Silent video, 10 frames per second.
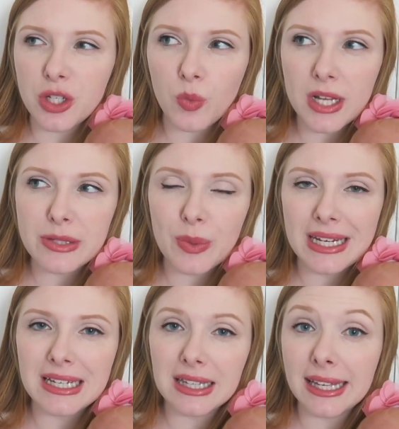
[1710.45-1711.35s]
as it was we
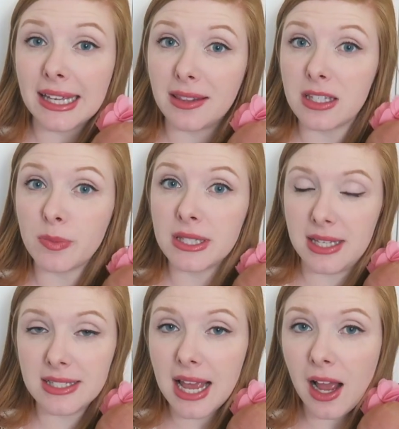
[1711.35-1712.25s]
need to like get this
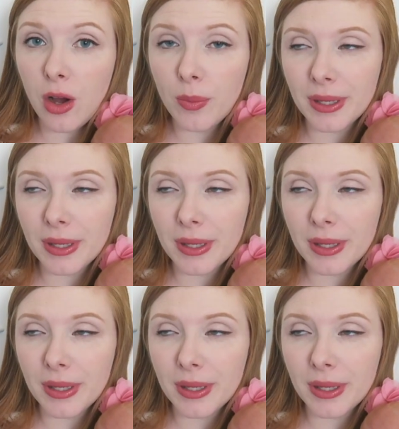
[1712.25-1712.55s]
placenta out